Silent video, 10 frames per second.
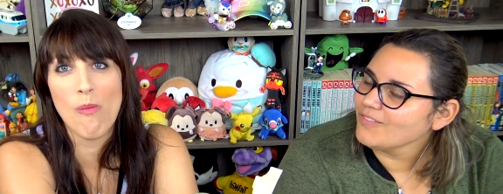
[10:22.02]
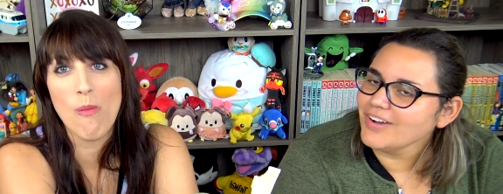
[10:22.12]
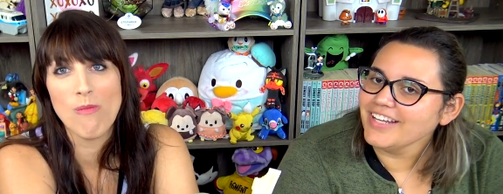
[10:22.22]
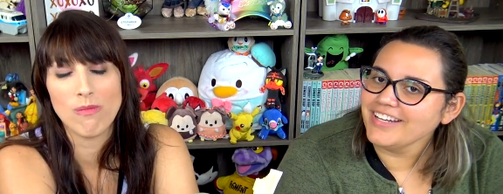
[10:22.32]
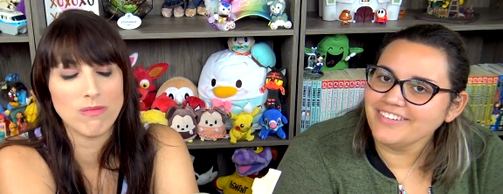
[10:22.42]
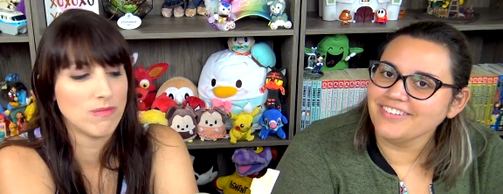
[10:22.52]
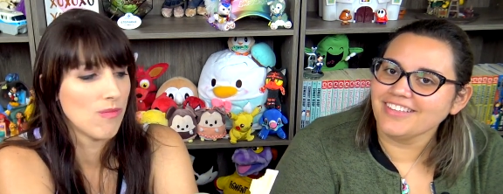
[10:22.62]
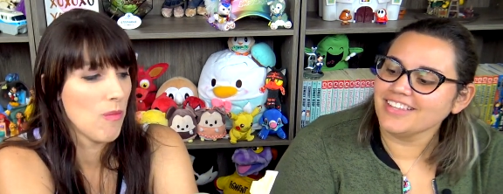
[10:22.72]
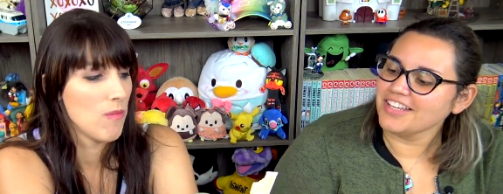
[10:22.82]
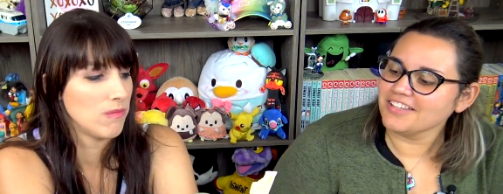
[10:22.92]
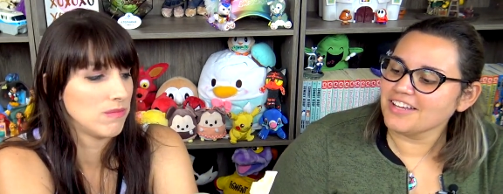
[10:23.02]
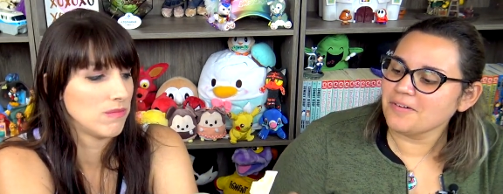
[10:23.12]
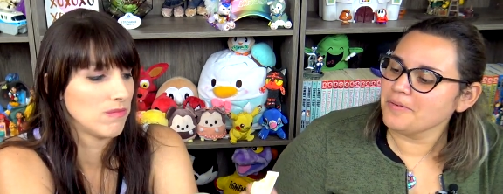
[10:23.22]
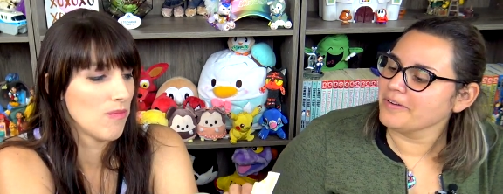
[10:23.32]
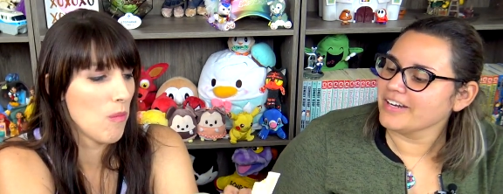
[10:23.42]
Speaker 1: Why did you think that's
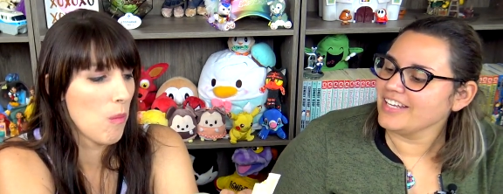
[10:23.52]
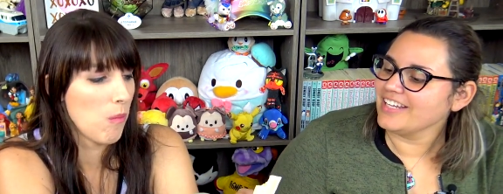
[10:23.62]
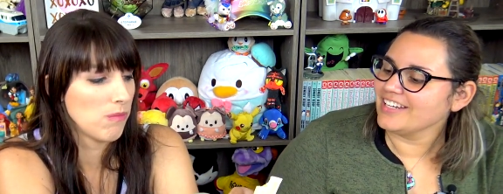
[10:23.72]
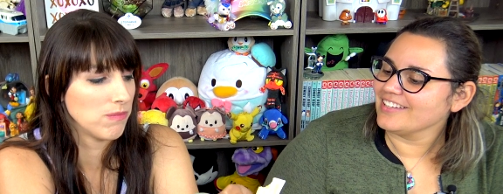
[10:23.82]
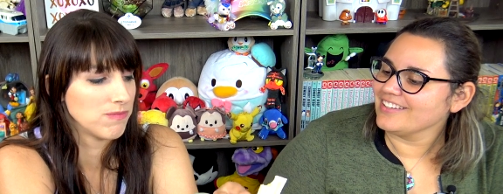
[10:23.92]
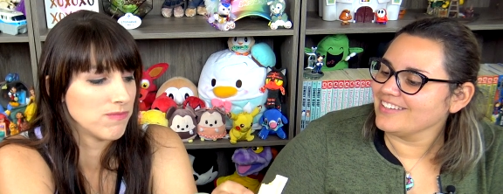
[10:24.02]
how we were gonna eat it?